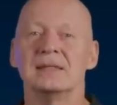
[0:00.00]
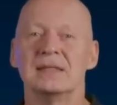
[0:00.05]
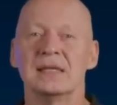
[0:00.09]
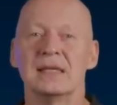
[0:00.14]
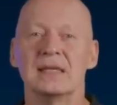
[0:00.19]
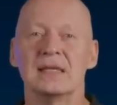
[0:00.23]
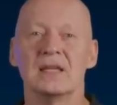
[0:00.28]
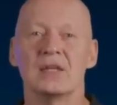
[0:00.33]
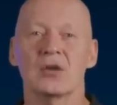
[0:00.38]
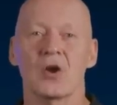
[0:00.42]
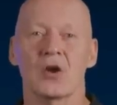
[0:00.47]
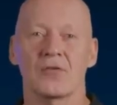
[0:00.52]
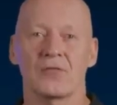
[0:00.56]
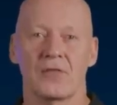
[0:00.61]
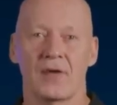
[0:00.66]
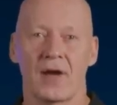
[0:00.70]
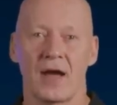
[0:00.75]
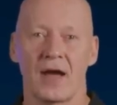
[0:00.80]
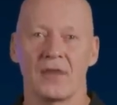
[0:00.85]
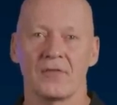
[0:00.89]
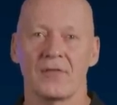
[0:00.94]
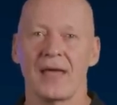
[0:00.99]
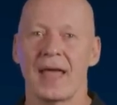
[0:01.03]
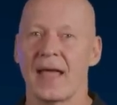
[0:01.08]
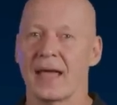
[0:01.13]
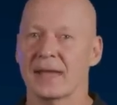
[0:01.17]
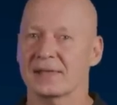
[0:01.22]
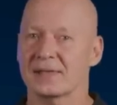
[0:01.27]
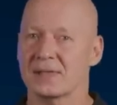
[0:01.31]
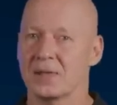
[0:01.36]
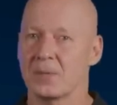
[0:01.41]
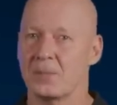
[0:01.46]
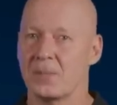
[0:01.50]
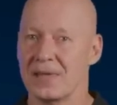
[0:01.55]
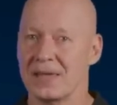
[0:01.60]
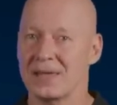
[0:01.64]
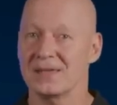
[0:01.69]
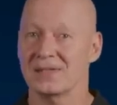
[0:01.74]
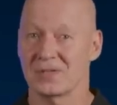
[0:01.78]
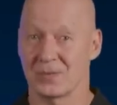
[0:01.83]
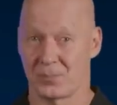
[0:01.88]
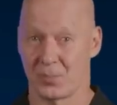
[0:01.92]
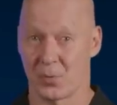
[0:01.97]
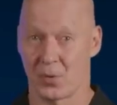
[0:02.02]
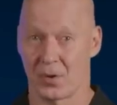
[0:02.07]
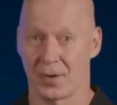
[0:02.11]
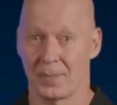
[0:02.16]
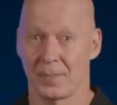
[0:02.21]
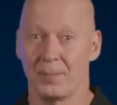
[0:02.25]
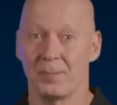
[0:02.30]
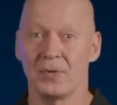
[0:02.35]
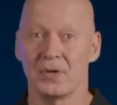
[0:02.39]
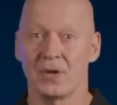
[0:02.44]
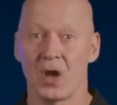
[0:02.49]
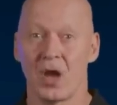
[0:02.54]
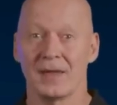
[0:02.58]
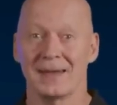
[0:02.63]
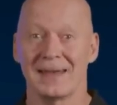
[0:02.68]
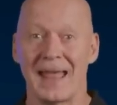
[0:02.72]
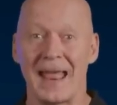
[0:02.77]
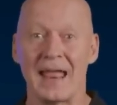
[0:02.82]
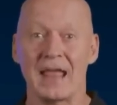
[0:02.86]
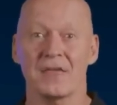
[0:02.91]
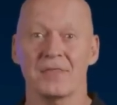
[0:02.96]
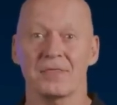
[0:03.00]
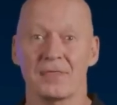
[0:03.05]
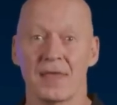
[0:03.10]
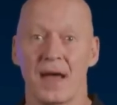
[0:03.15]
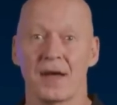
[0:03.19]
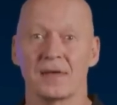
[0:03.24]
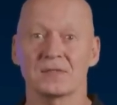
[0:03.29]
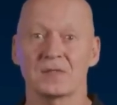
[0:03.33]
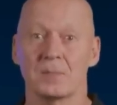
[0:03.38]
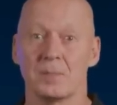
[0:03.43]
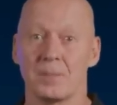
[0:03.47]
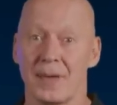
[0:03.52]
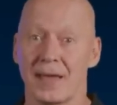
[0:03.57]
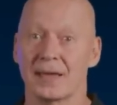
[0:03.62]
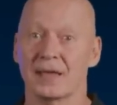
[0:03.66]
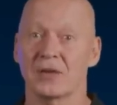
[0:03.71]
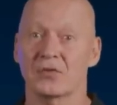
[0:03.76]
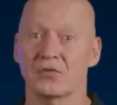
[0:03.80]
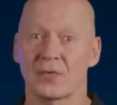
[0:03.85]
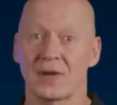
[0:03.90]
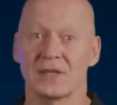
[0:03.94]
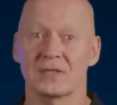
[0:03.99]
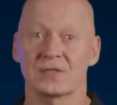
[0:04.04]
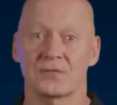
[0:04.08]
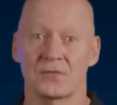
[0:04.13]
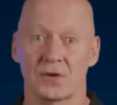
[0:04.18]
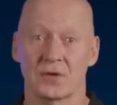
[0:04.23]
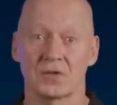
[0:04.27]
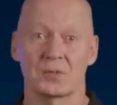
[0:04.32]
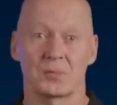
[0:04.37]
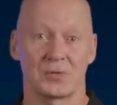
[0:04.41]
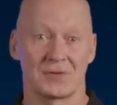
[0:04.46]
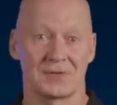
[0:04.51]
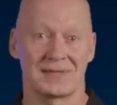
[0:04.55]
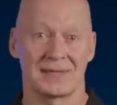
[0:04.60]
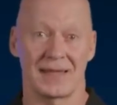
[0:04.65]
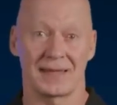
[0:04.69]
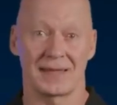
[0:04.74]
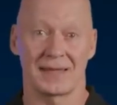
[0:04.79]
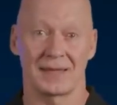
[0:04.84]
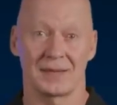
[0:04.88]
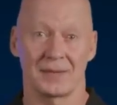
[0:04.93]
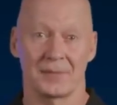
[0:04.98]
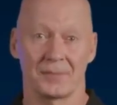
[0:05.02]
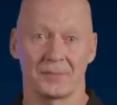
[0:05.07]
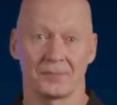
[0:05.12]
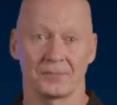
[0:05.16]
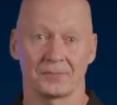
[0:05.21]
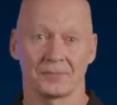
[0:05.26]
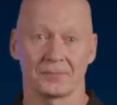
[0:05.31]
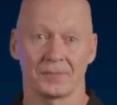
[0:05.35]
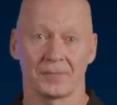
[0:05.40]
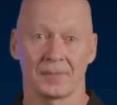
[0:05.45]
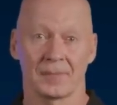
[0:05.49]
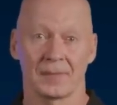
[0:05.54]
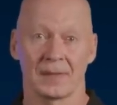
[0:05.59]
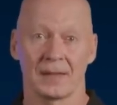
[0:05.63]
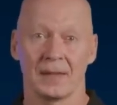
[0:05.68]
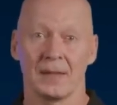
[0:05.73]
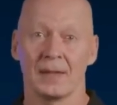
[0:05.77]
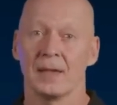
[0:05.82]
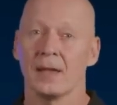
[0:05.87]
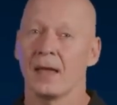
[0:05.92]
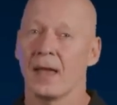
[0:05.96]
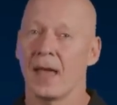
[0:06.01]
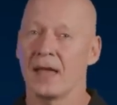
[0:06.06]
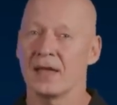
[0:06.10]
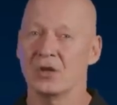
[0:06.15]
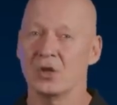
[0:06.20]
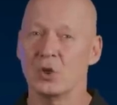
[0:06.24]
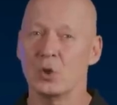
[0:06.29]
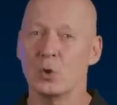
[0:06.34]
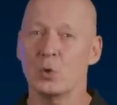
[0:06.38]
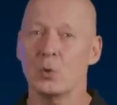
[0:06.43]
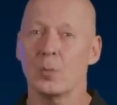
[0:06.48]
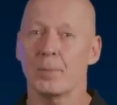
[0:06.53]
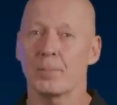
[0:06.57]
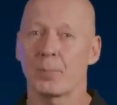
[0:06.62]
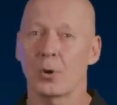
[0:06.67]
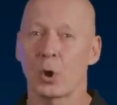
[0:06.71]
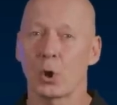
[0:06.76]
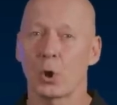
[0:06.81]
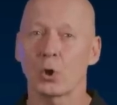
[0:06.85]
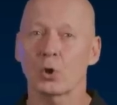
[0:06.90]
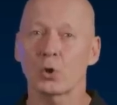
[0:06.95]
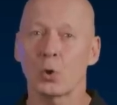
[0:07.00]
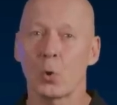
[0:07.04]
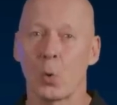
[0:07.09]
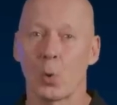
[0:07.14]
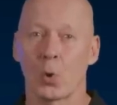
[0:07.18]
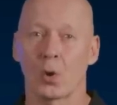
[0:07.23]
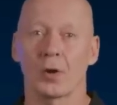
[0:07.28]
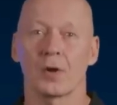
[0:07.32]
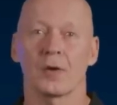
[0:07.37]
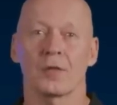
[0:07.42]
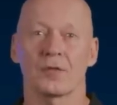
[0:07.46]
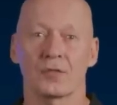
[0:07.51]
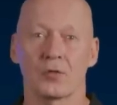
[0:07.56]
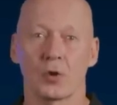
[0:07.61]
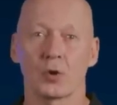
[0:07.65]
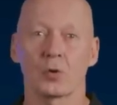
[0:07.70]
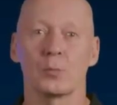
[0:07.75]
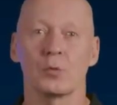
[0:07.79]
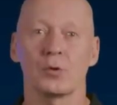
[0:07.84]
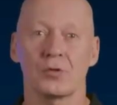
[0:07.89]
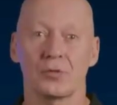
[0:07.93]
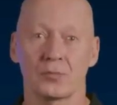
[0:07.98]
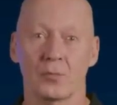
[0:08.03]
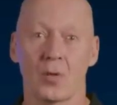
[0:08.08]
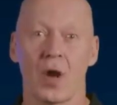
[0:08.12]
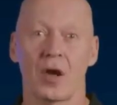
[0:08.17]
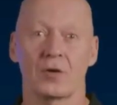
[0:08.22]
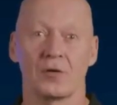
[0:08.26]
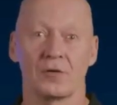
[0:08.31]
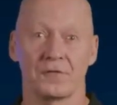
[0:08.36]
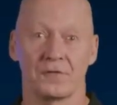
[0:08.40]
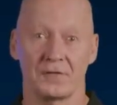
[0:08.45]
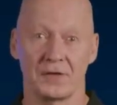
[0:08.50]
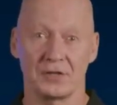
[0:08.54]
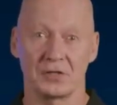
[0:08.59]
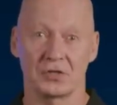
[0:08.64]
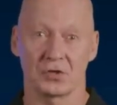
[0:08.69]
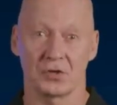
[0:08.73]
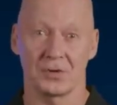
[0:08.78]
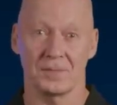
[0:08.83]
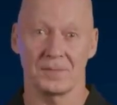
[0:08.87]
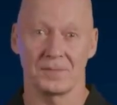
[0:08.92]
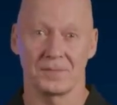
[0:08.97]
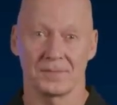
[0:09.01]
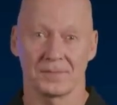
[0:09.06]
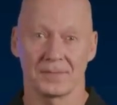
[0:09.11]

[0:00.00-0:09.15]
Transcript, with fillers: DDR5 XMP support beyond 8,000 megatransfers per second, a new per-core thermal throttle feature,